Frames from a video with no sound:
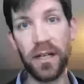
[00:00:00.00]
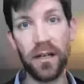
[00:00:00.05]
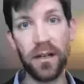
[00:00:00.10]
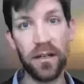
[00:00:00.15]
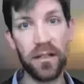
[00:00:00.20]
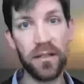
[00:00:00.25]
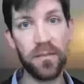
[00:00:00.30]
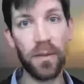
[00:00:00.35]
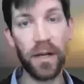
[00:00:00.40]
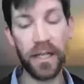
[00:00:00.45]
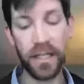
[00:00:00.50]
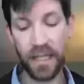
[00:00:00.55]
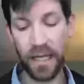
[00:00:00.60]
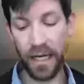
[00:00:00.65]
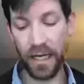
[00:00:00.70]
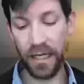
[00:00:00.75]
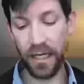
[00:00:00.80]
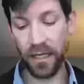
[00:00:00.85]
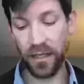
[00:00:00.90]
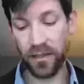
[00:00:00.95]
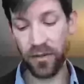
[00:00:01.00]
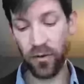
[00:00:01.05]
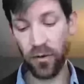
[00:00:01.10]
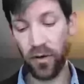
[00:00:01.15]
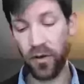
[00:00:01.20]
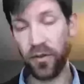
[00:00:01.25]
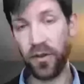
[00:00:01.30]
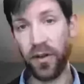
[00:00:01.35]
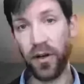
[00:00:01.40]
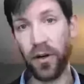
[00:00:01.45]
in a spontaneous
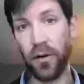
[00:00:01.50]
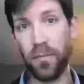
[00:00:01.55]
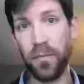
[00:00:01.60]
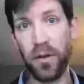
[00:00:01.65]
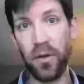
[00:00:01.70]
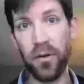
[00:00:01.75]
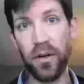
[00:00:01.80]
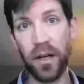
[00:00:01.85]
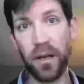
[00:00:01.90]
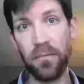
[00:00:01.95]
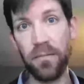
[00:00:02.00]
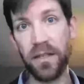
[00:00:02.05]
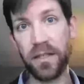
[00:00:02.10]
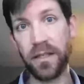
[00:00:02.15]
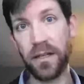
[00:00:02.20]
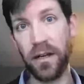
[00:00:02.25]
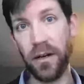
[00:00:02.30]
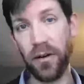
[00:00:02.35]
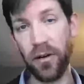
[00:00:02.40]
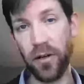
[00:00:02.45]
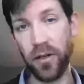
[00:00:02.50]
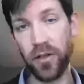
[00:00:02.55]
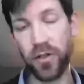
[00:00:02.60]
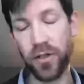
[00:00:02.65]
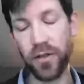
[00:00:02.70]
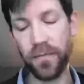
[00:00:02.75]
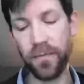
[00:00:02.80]
or a therapeutic miscarriage.